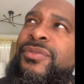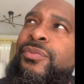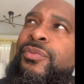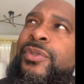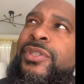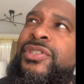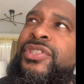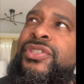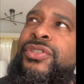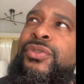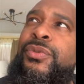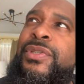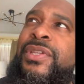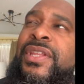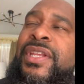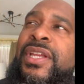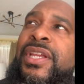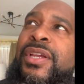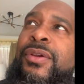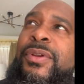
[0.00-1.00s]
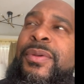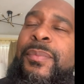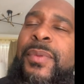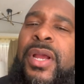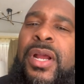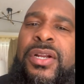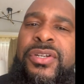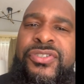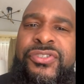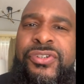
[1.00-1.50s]
which you would think would be
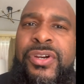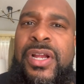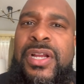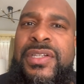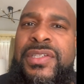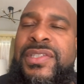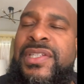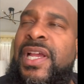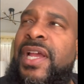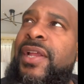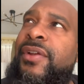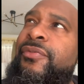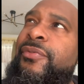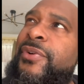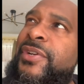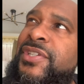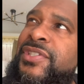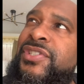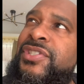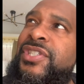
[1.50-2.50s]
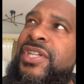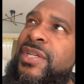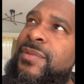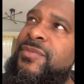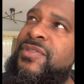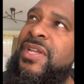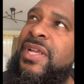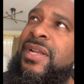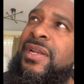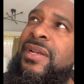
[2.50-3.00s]
our strong side, Reece
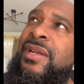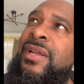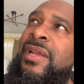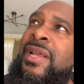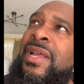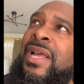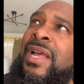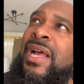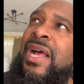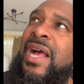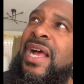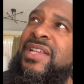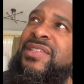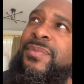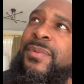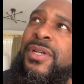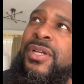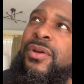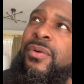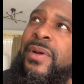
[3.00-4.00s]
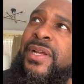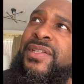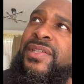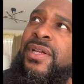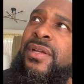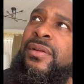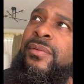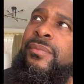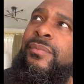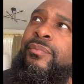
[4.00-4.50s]
James and
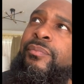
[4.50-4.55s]
Azpilicueta.